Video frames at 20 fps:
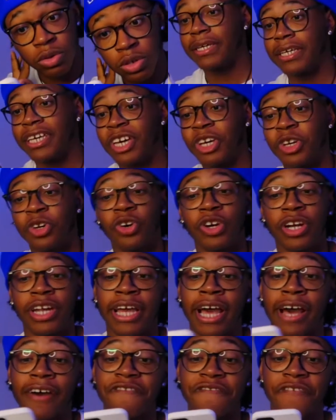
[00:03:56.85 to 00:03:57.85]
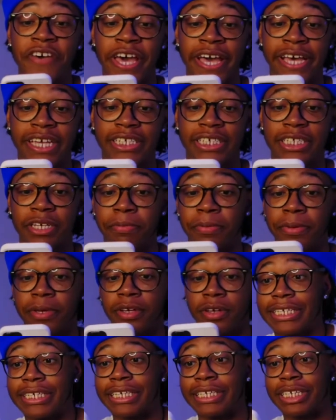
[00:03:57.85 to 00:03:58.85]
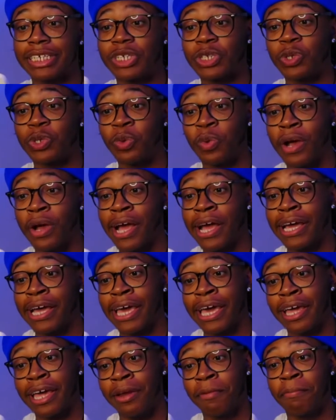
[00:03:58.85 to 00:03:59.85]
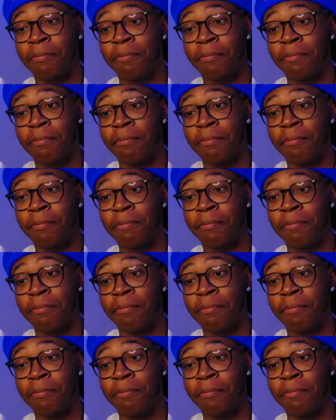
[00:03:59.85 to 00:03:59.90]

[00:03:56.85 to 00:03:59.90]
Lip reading: Yeah, y'all, they got fast shipping. It's a durag and a